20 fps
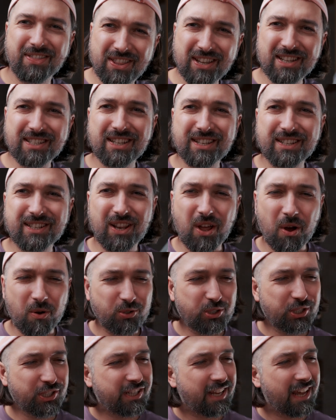This is
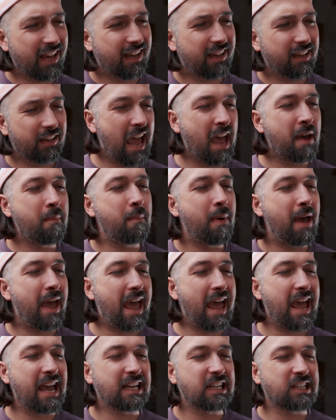Logitech
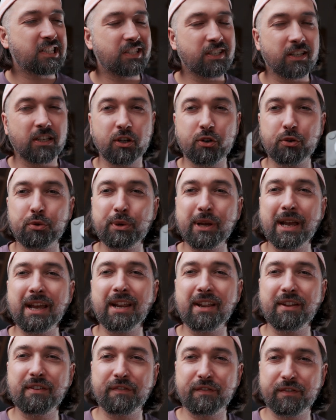MX
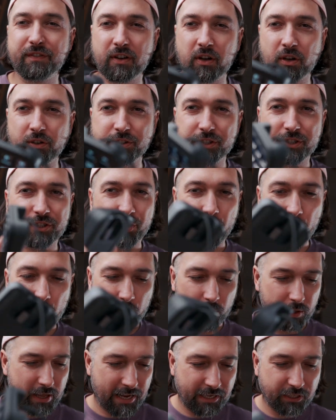Creative
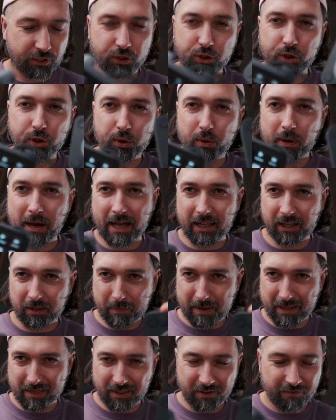Console, a two-element